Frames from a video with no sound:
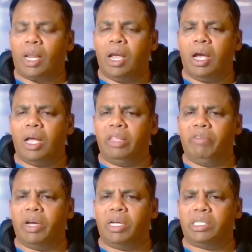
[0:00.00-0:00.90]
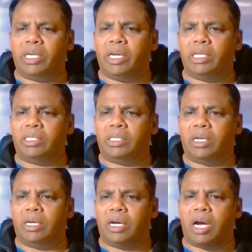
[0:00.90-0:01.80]
Divya says,
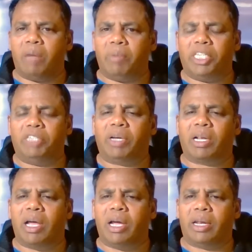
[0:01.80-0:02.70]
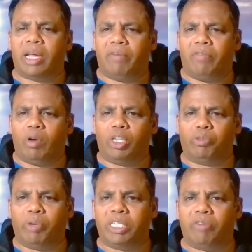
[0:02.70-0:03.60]
I'm HB client. I have lodged
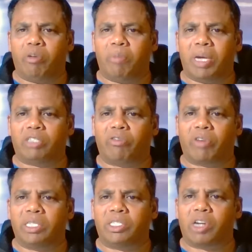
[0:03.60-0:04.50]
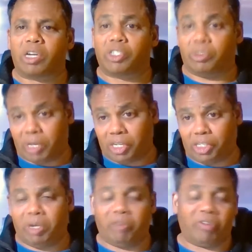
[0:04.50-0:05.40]
visa for Master of Construction
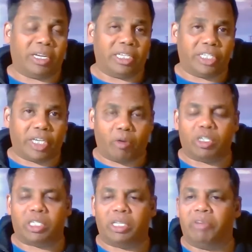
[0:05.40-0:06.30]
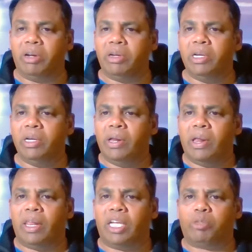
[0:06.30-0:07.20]
Management. Fantastic course, Divya.
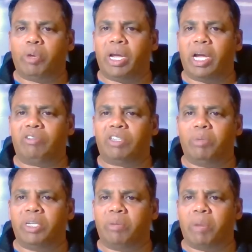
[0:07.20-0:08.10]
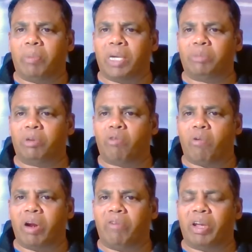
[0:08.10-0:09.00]
Last week, I have submitted my passport for
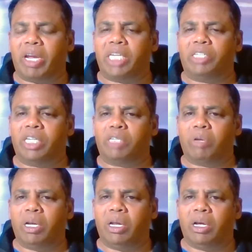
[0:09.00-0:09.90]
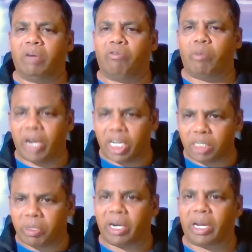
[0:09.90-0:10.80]
verification as well for my
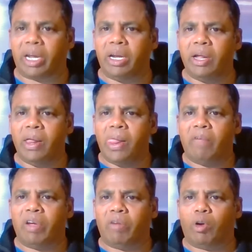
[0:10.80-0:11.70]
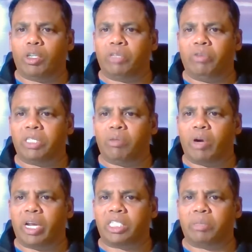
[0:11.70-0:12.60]
husband and kid. We have lost the visa.
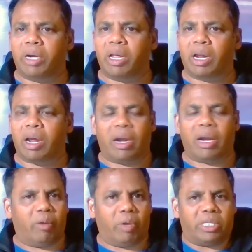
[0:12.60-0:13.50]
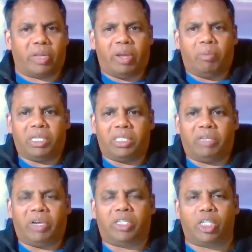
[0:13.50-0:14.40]
What has to be done? Kindly advise. Nothing much,
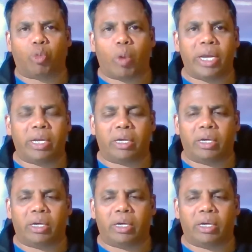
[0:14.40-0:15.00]
Divya. Just wait